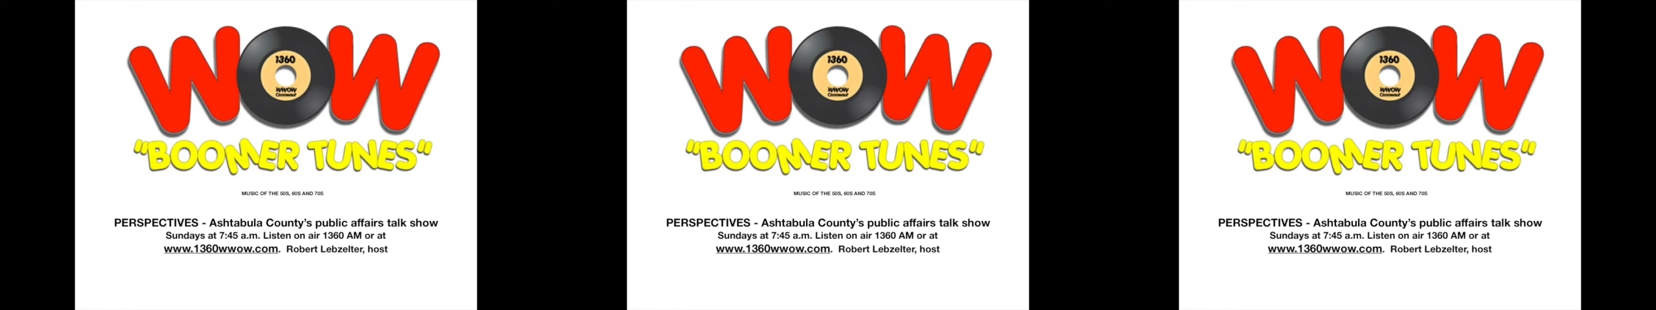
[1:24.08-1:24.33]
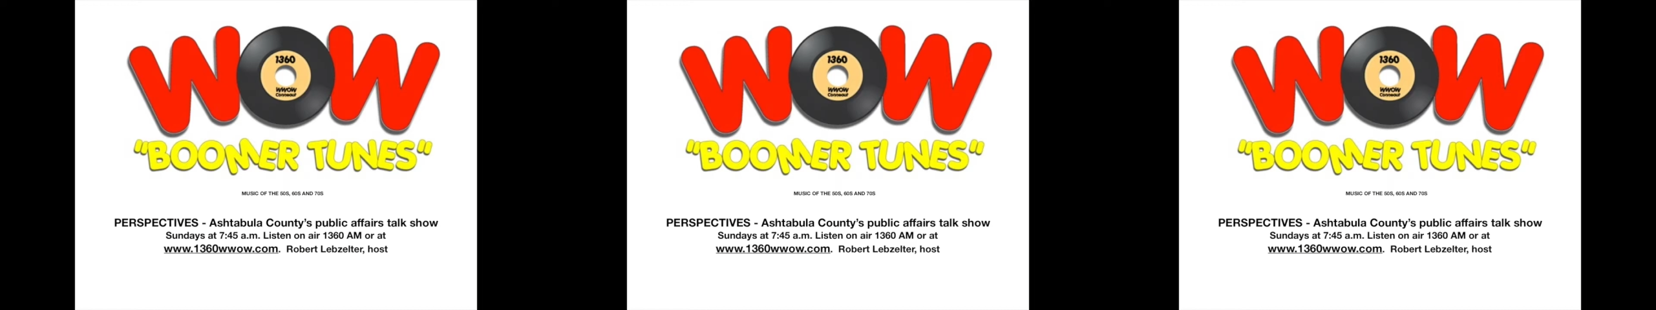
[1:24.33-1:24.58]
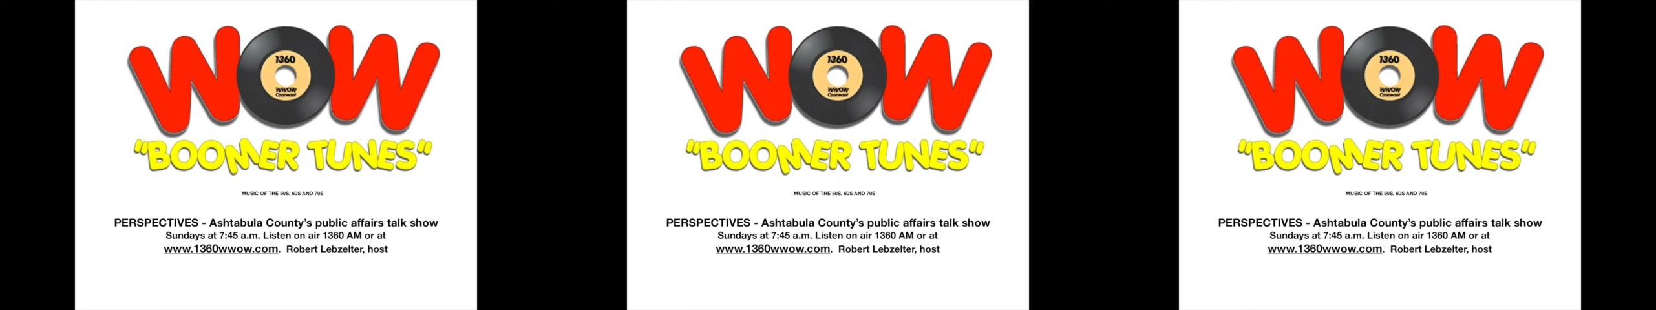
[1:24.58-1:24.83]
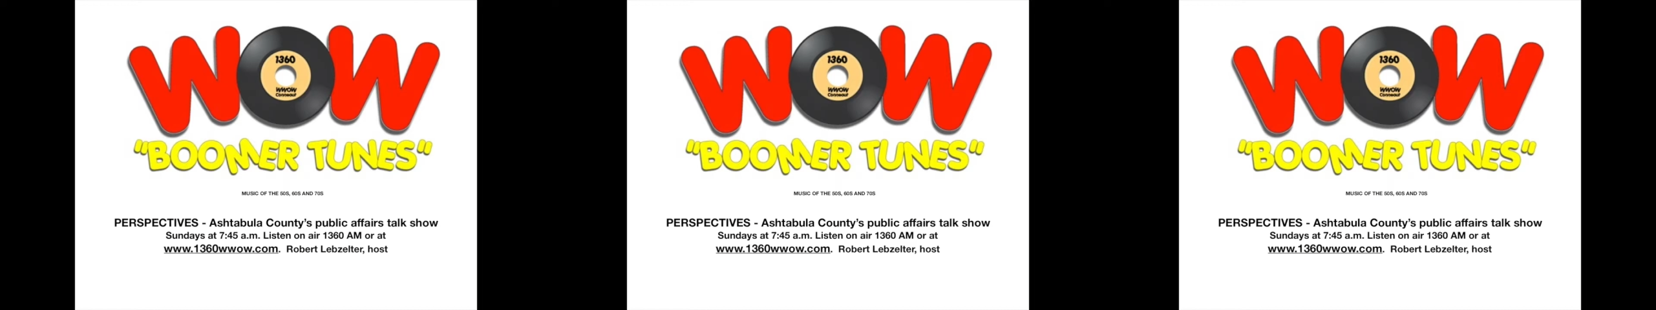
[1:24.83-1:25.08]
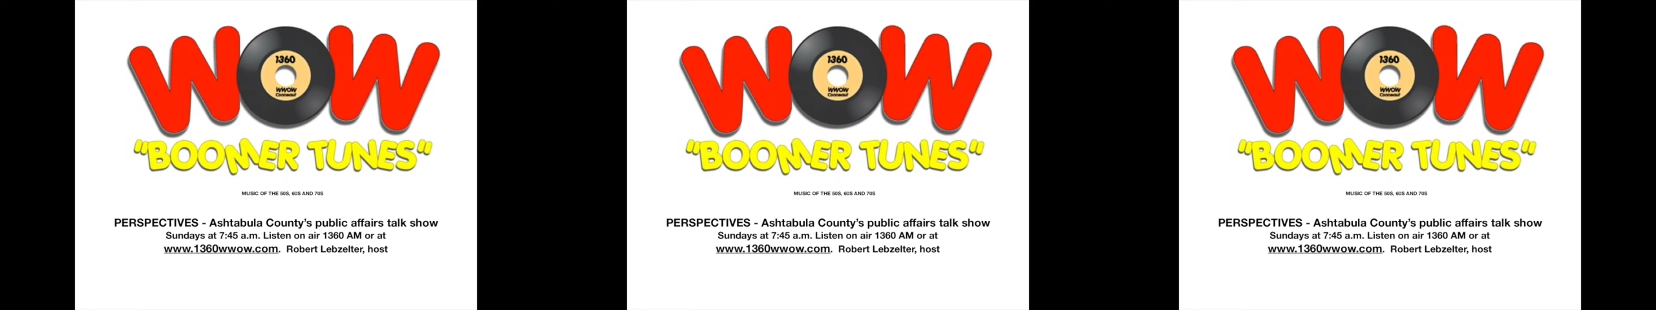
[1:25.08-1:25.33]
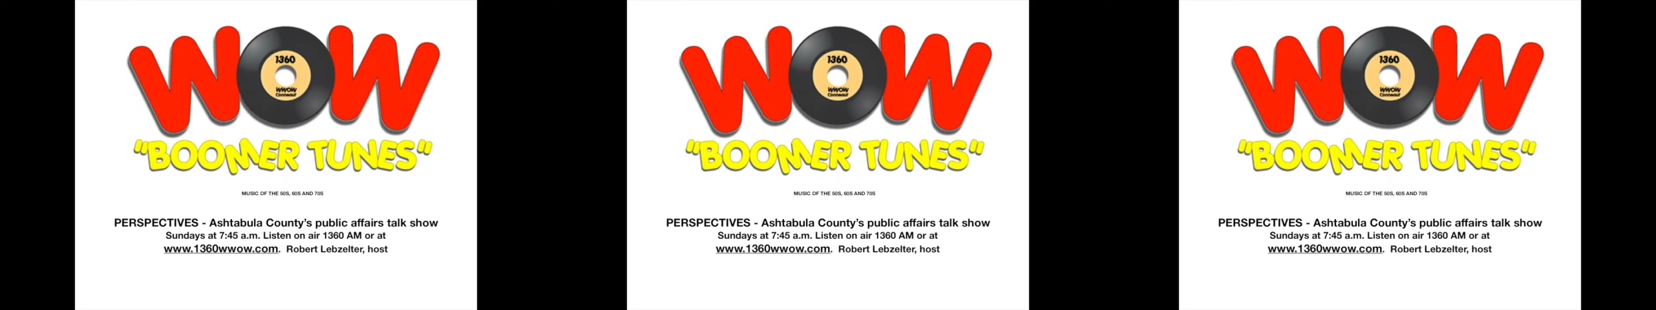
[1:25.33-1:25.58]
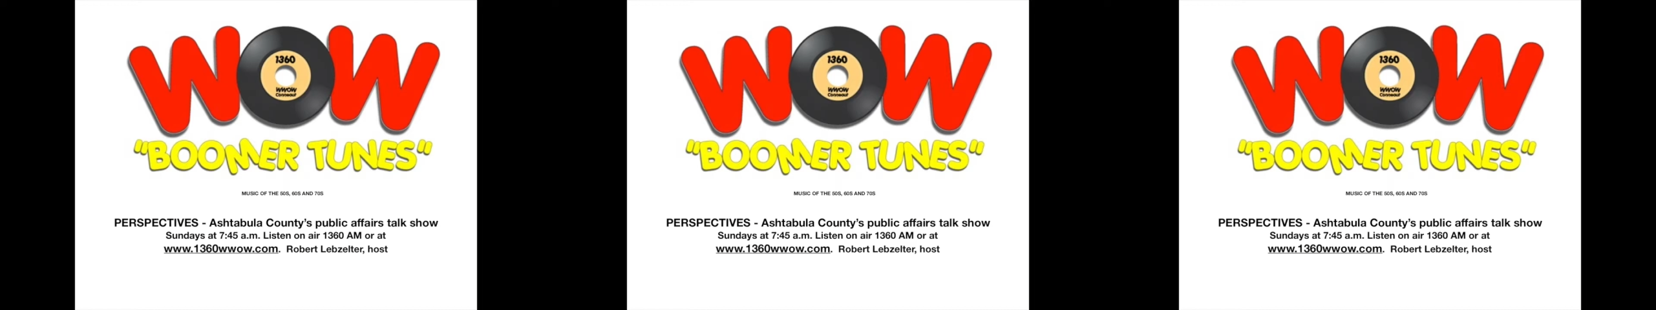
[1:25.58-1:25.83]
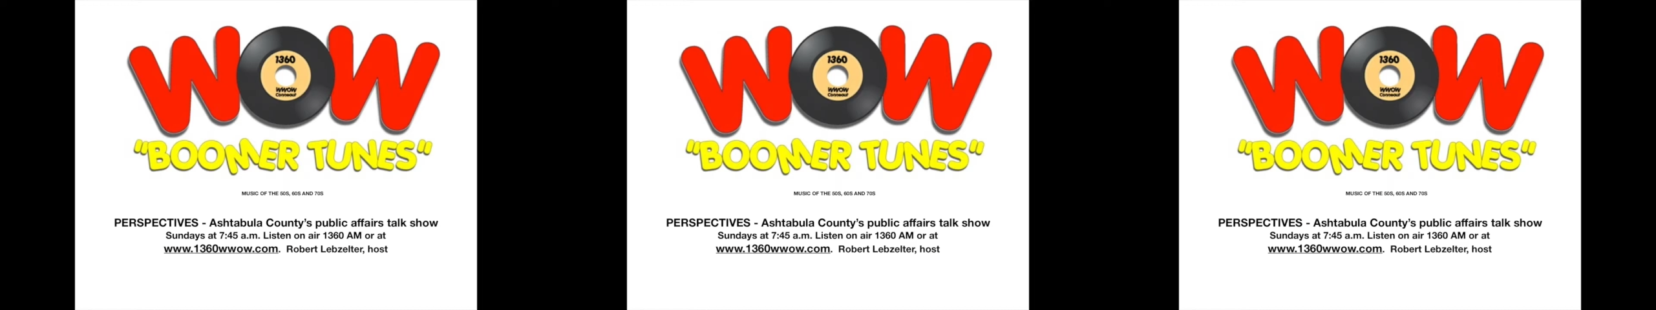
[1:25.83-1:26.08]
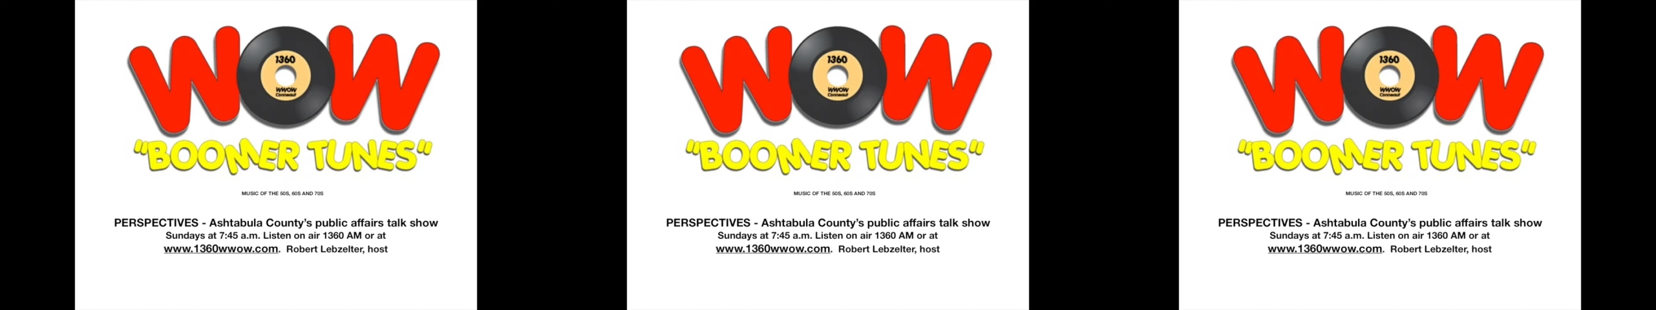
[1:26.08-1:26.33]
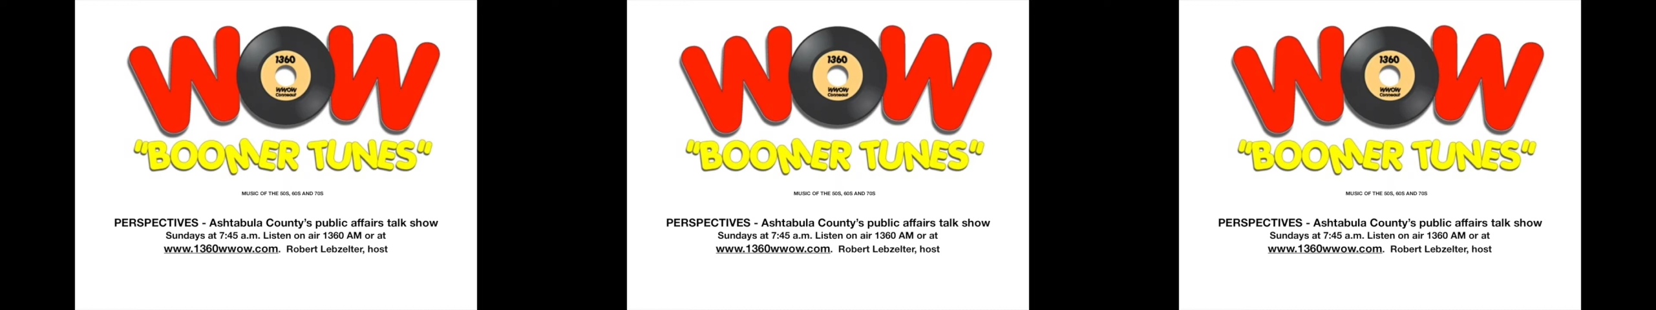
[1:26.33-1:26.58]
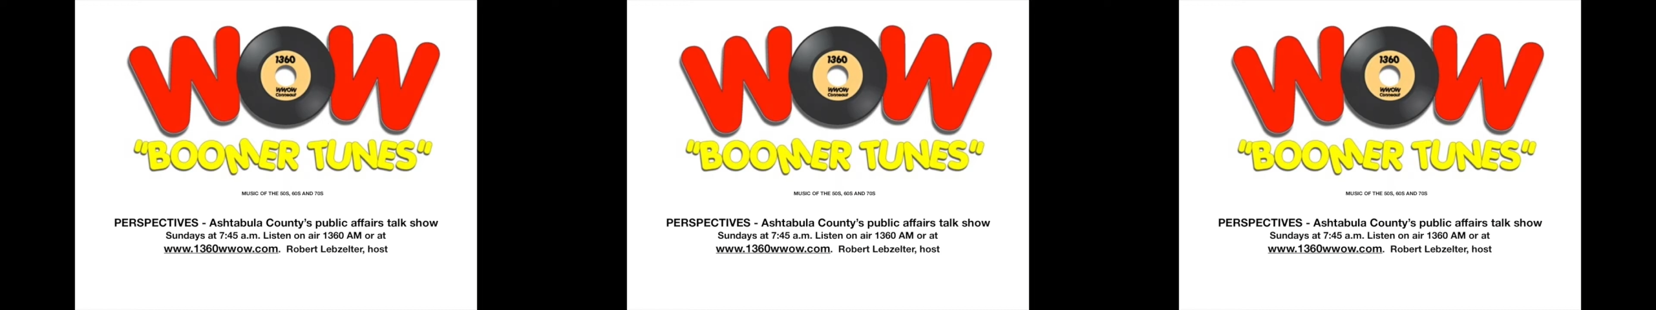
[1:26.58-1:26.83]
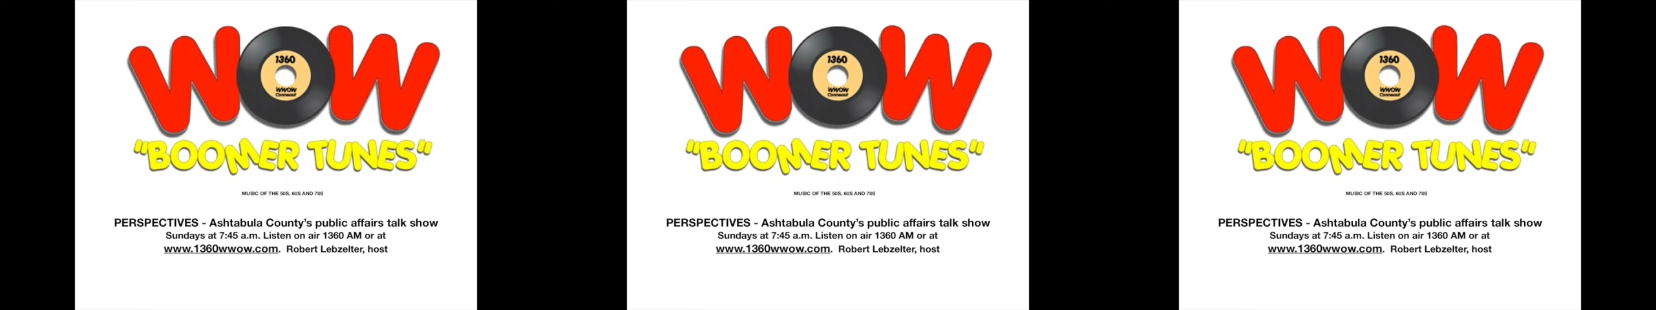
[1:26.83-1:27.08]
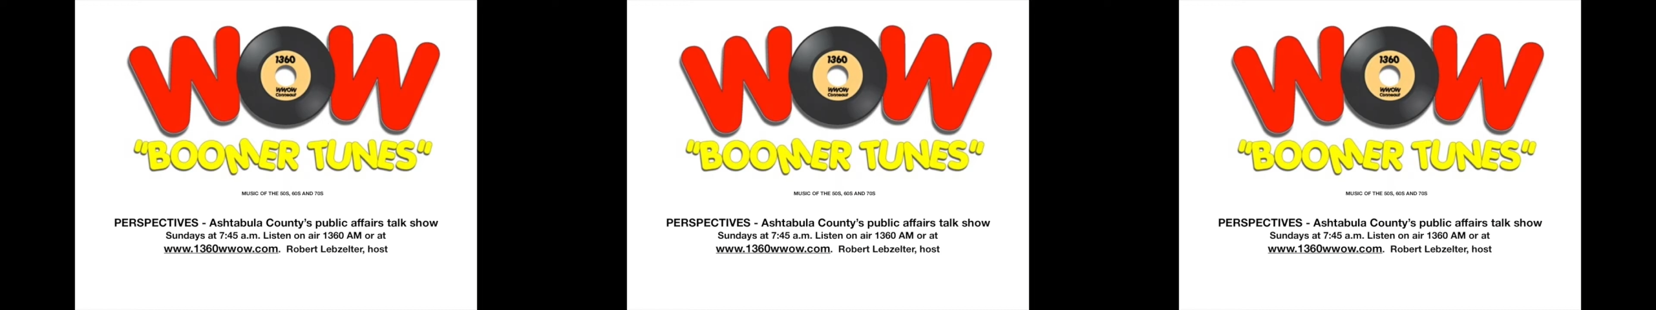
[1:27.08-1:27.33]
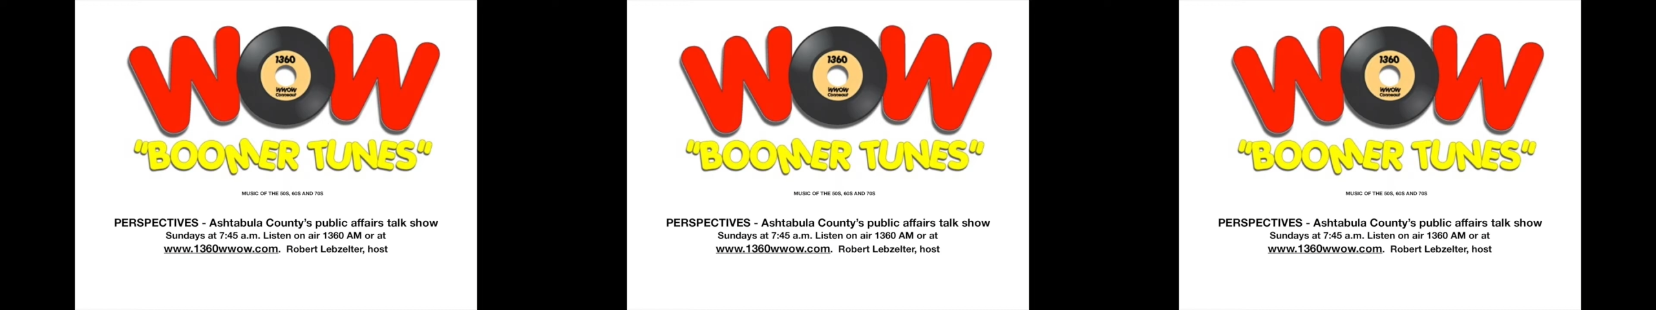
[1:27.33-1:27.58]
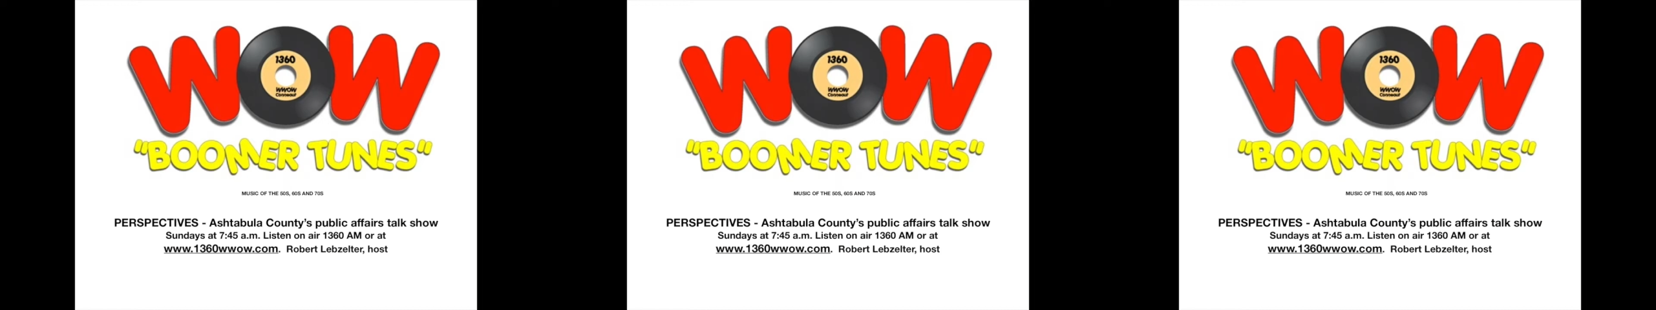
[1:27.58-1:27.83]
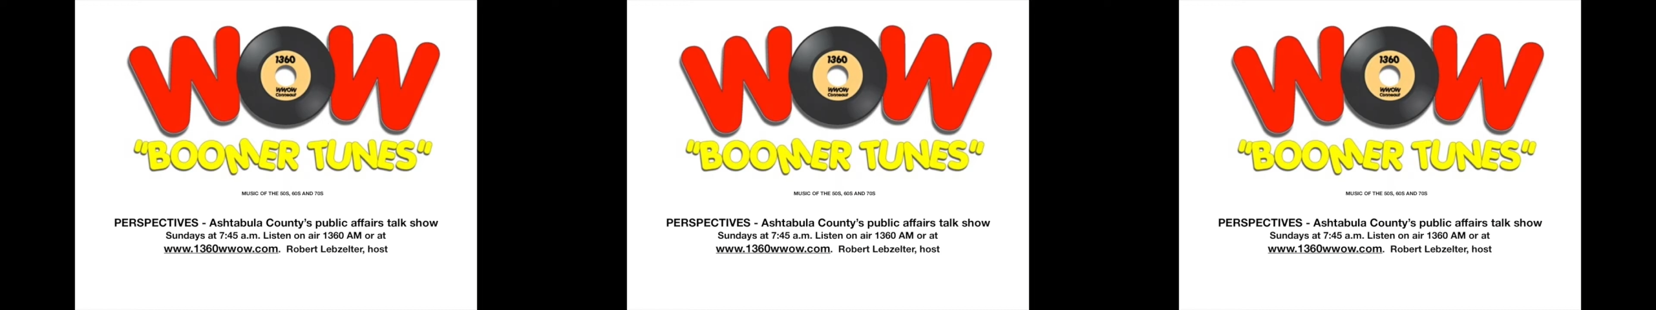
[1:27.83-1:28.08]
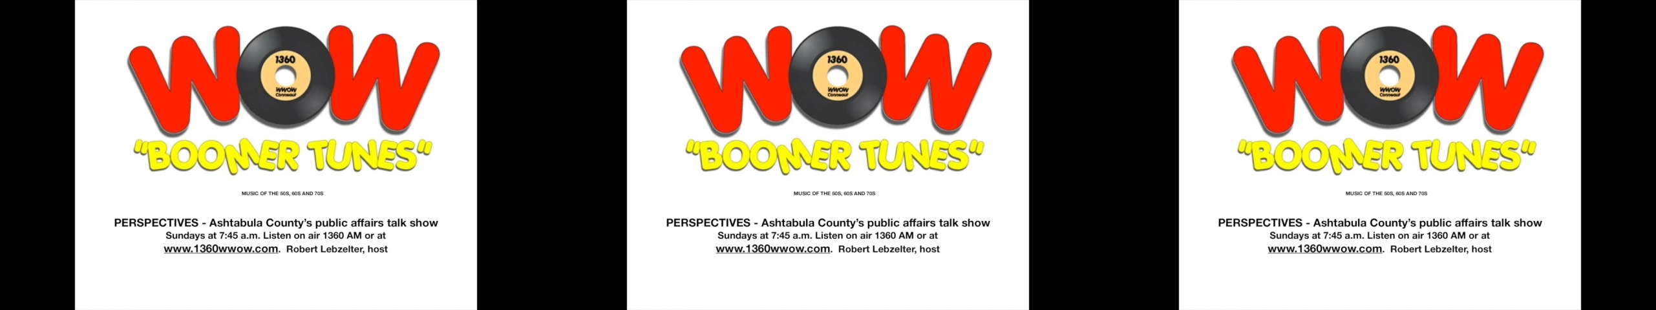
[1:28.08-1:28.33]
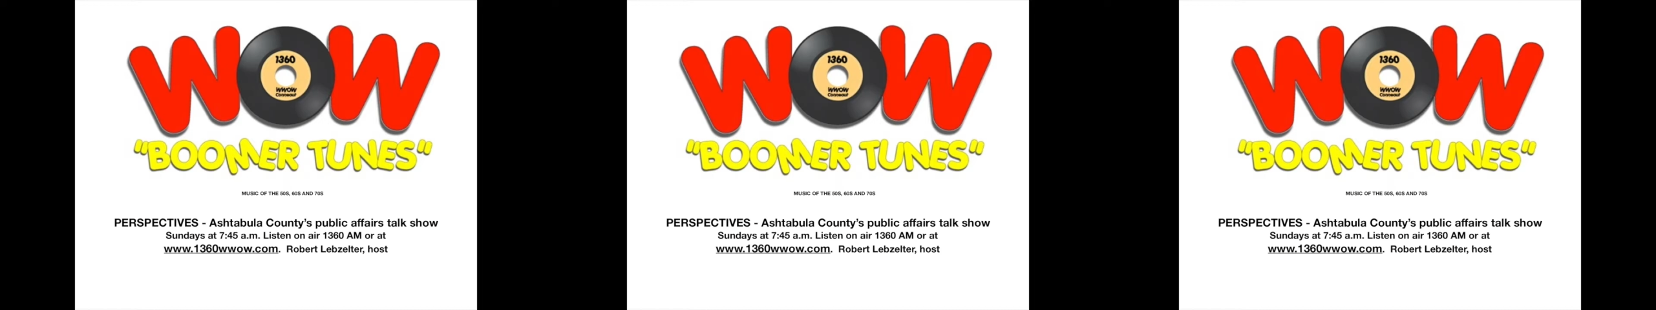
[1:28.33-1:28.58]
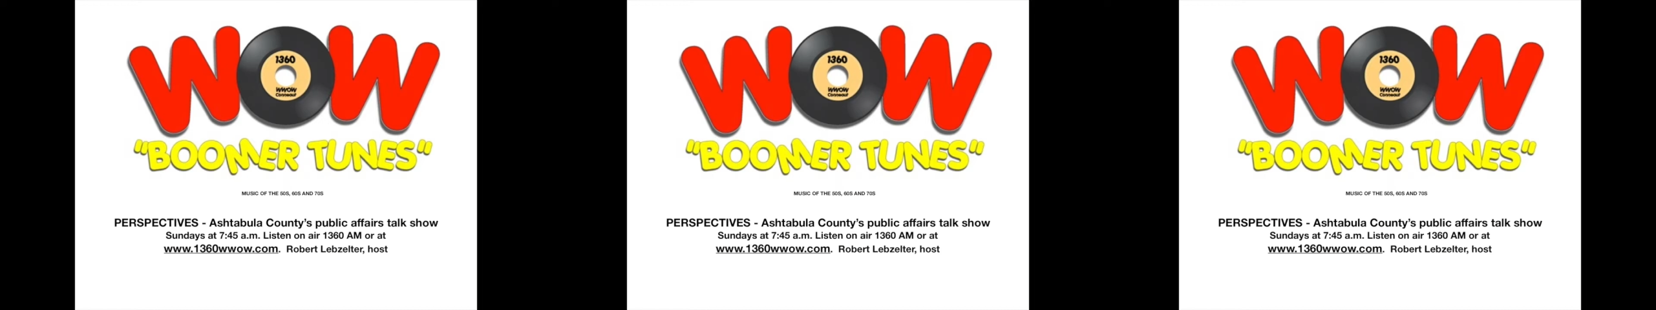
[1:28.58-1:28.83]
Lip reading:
[unreadable: no face in view]